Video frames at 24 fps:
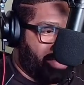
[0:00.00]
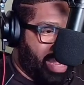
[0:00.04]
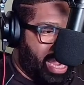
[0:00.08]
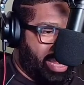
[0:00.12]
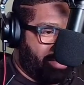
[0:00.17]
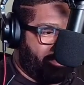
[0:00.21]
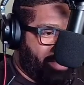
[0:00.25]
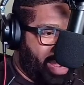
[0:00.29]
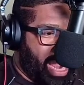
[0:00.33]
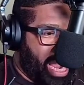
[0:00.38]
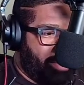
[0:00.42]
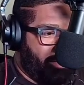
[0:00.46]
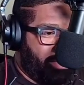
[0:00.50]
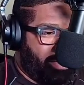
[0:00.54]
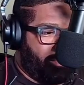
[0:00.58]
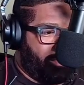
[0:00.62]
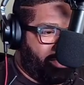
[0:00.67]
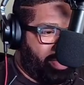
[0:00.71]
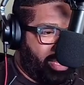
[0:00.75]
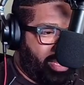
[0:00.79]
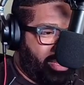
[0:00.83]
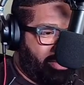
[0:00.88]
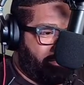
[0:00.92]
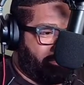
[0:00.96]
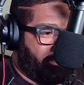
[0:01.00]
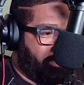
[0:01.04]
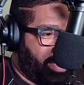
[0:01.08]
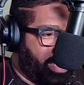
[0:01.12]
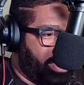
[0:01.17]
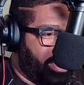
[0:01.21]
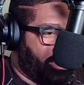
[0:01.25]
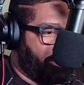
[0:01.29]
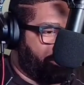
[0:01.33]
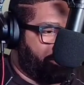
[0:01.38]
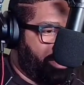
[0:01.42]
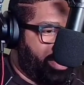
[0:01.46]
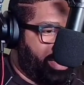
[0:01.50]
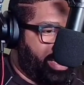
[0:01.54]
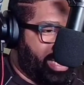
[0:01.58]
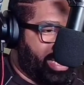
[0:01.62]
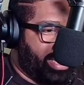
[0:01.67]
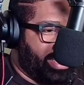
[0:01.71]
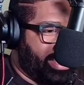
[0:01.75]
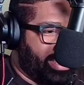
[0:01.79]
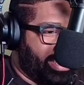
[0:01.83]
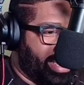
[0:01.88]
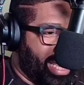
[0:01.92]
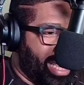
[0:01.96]
at Bobby V, Pleasure P,
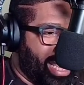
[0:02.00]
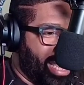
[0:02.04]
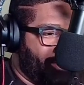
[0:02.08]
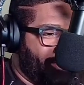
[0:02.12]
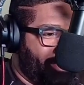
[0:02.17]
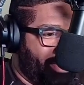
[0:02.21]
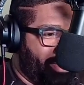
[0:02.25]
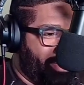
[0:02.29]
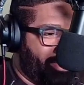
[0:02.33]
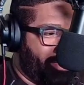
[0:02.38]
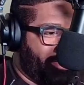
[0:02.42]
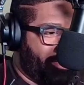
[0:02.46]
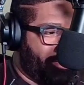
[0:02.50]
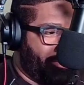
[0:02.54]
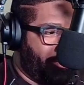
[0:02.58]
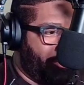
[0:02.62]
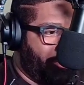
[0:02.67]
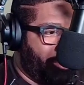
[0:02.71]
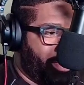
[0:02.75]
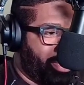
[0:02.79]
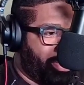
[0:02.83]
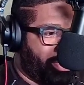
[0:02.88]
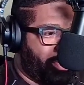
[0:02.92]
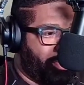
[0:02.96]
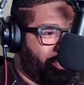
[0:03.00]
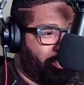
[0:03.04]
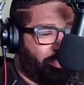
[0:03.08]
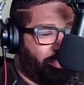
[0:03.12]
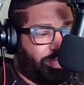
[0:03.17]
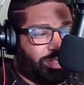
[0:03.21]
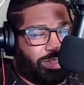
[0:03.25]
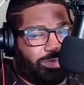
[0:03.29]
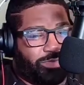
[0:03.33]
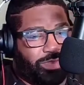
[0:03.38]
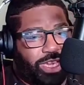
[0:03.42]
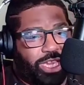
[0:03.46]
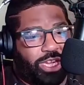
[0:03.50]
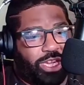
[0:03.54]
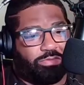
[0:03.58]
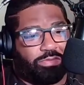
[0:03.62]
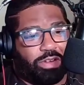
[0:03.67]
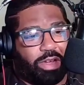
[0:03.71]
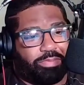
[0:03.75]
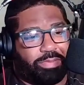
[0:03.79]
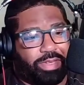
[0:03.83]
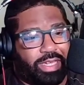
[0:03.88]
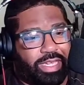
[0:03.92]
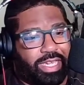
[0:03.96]
and Sammy, who accused of
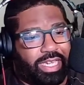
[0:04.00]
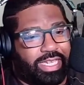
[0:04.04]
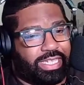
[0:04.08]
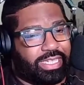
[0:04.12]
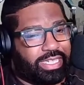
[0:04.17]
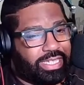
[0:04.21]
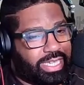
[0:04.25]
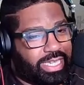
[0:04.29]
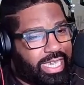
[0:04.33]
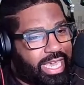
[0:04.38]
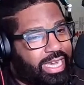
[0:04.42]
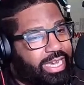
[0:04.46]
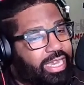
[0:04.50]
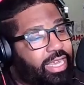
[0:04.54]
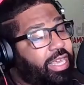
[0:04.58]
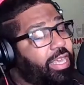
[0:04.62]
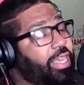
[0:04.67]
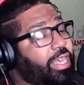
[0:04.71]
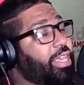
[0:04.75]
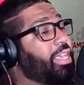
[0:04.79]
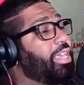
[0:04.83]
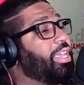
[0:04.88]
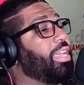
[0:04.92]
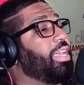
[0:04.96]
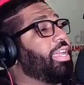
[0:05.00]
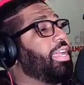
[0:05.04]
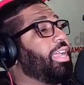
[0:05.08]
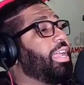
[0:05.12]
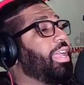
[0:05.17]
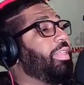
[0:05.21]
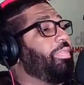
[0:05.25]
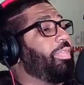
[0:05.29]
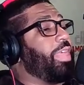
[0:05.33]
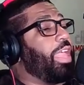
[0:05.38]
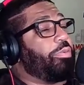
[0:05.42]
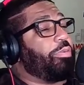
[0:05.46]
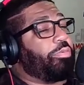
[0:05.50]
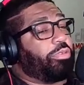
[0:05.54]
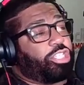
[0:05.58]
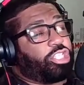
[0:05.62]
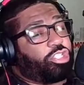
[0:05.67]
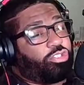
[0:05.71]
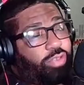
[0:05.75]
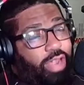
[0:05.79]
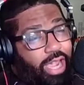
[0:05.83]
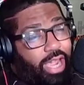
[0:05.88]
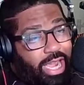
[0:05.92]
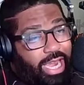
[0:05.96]
interrupting his set. They were
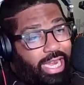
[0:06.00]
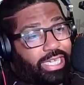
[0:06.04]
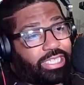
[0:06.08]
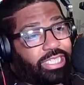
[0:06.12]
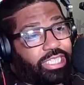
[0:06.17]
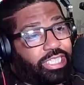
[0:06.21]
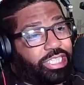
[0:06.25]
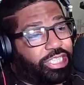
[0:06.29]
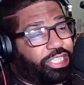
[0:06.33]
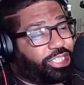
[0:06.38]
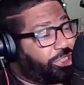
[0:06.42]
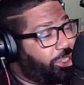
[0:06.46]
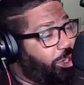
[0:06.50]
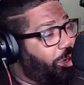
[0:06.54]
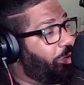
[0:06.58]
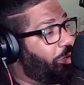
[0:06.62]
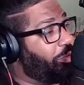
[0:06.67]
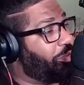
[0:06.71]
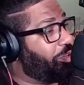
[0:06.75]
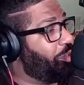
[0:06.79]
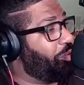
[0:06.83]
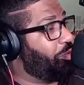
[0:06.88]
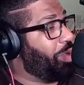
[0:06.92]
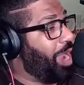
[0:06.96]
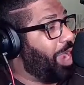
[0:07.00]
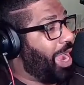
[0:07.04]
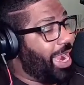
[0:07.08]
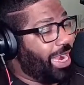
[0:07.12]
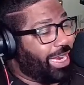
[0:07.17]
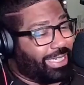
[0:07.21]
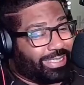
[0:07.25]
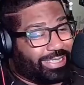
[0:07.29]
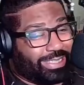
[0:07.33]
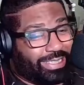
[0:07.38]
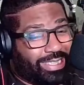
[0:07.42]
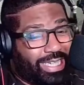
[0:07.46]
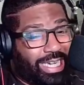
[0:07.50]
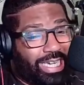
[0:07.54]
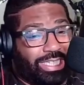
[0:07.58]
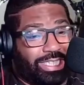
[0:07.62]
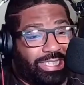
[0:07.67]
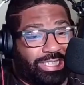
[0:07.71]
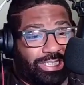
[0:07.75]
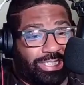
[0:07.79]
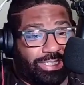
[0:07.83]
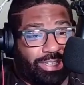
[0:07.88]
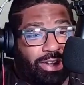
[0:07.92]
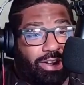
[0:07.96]
trying to show you how to sing
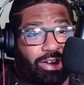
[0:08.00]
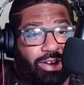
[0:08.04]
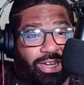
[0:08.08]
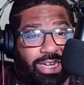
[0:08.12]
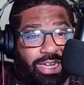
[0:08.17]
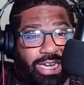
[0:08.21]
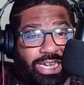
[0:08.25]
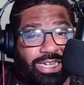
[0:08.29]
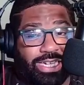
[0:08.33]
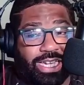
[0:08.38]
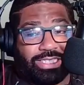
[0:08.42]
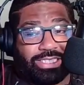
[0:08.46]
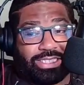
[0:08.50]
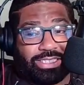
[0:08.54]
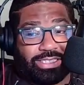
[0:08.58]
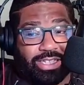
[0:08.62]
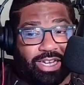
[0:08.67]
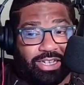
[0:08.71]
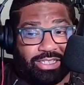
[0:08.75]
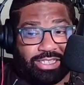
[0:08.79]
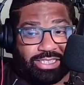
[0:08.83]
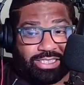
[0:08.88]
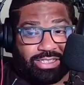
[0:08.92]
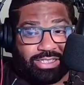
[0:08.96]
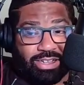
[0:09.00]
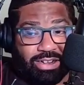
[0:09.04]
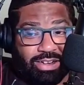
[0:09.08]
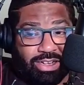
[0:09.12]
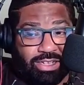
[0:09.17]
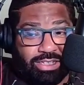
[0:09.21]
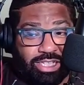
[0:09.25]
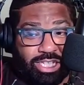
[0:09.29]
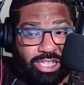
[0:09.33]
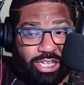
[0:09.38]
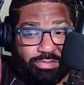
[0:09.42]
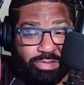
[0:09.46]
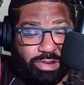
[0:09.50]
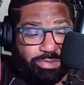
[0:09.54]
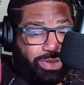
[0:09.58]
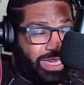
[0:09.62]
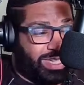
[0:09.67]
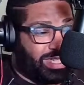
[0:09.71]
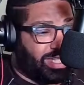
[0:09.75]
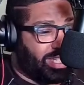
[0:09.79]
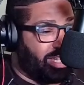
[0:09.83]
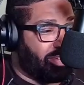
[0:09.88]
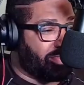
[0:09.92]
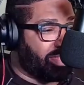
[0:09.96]
the song, and they sung the song a little bit, but
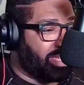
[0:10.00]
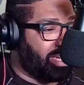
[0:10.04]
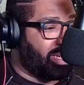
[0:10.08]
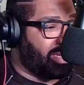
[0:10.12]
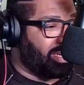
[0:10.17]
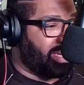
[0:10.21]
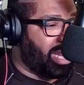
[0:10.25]
they still sounded